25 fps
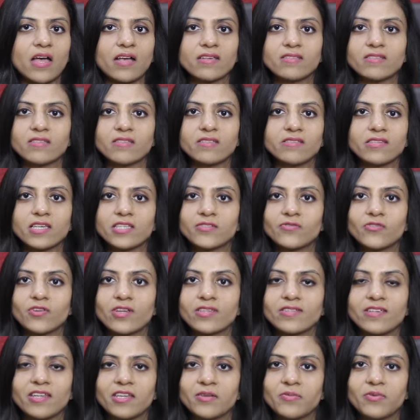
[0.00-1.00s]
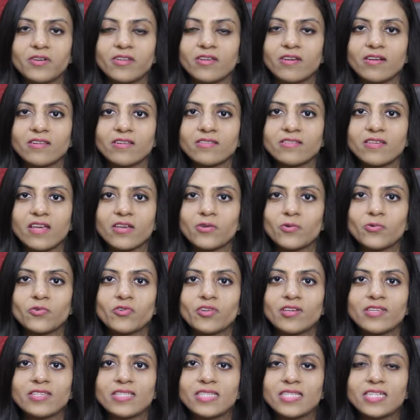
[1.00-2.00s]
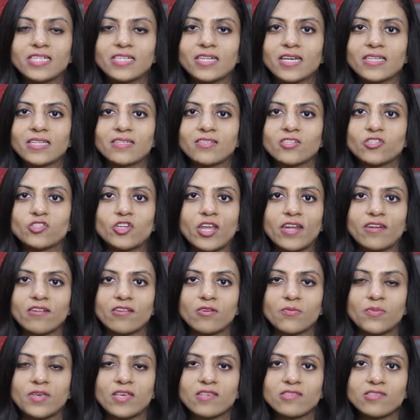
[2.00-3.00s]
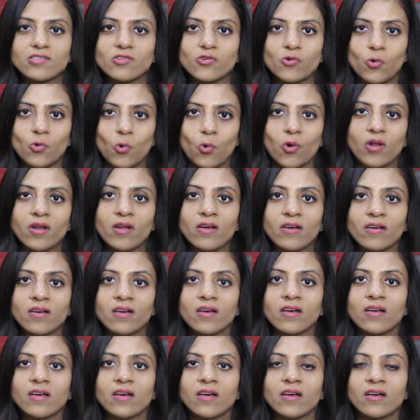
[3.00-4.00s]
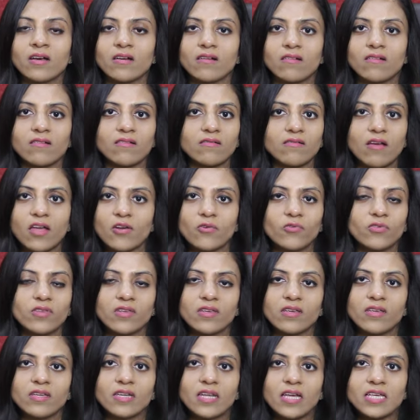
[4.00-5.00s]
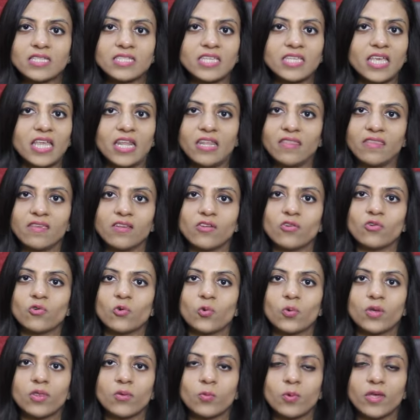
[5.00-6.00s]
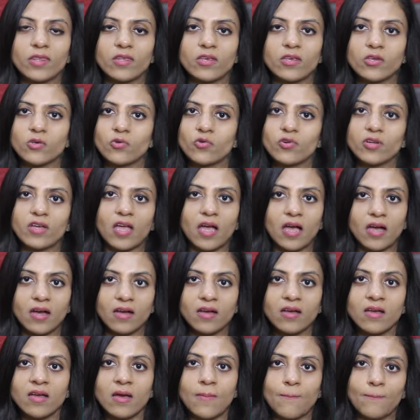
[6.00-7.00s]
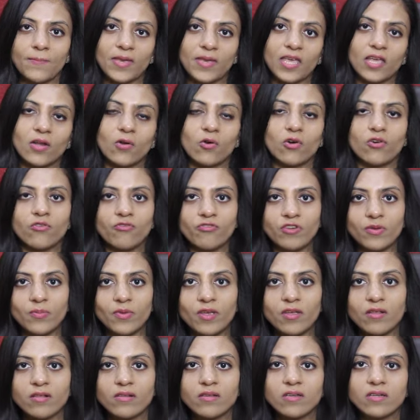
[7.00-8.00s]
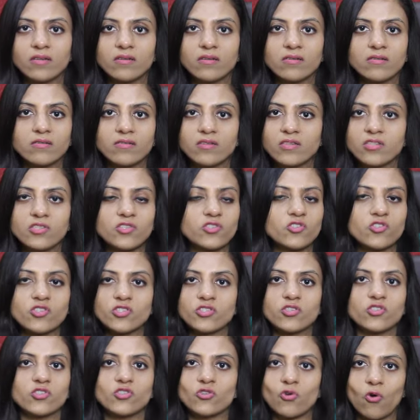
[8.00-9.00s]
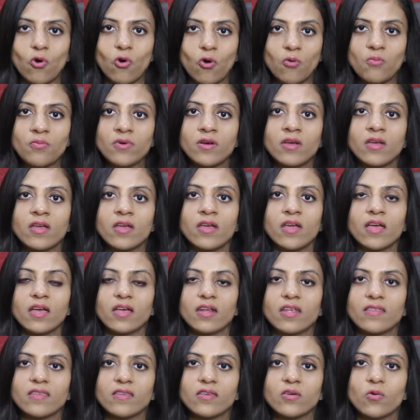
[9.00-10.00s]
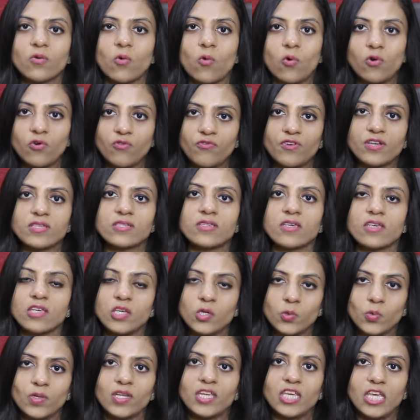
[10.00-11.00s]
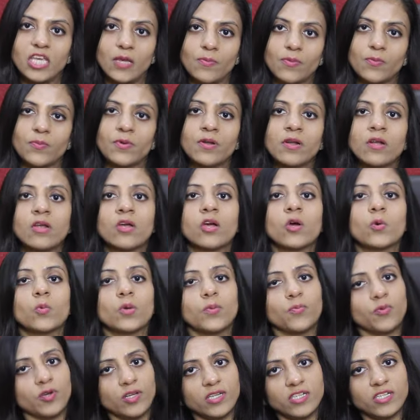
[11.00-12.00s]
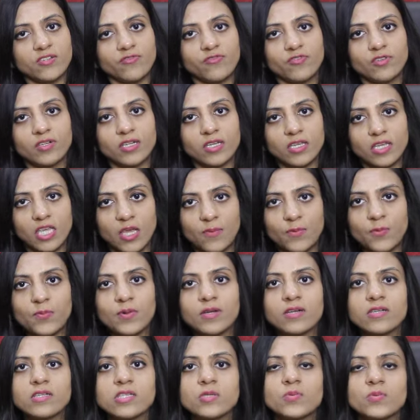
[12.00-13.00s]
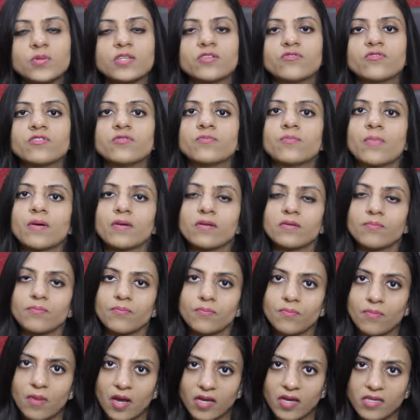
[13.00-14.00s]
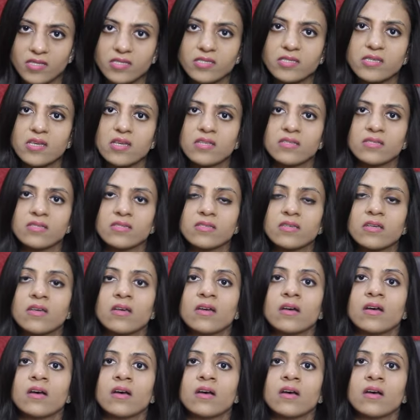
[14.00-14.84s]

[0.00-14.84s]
As successful as anybody else. I don't really see it as a gender-based role. Uh, I don't think it has anything to do with whether you're a male or a female. It, it's just a job, and I think all of us are equally capable. We bring different capabilities with different mindsets